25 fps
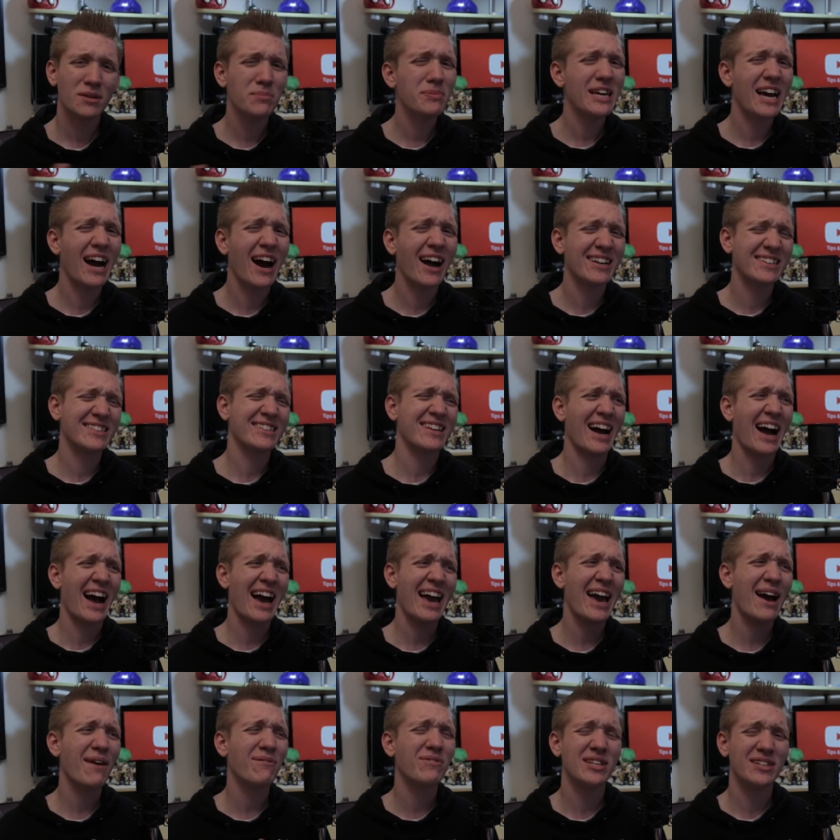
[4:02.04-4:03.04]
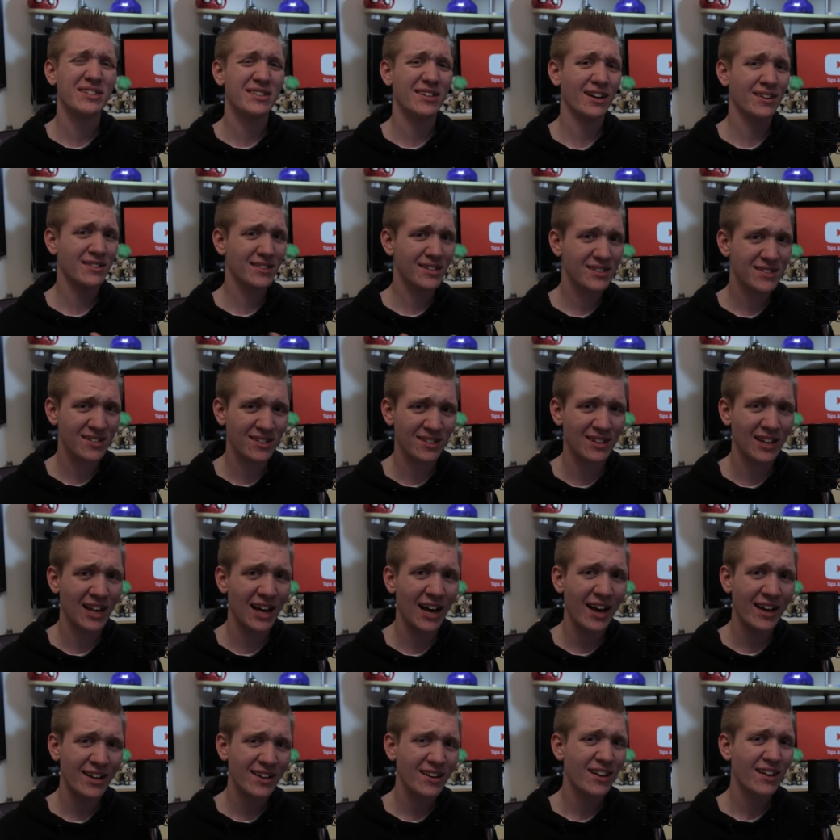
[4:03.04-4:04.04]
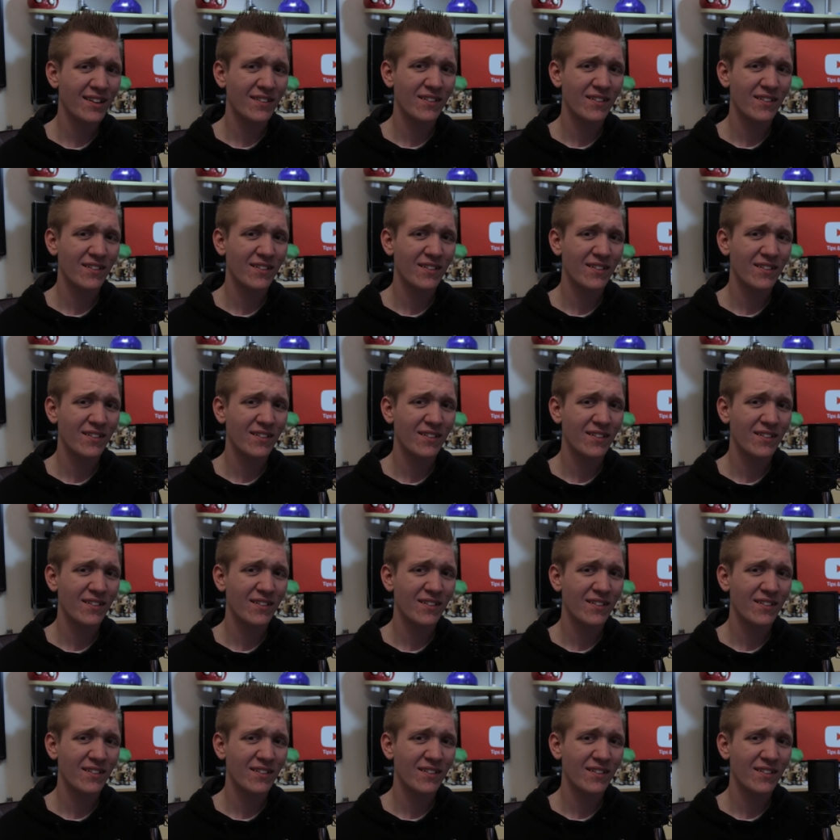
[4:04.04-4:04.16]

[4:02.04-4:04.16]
be honest, I haven't done this a lot,